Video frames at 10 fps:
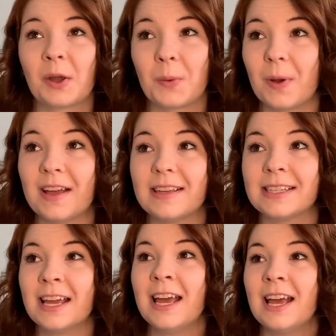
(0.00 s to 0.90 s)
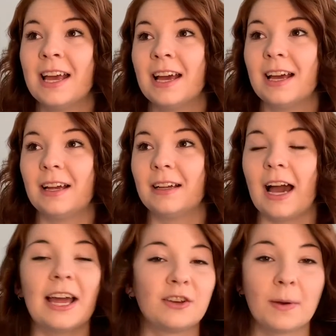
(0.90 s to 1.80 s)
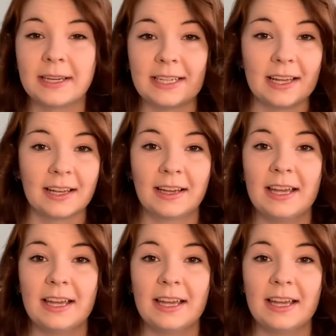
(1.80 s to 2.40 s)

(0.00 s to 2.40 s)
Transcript: was, I had no idea.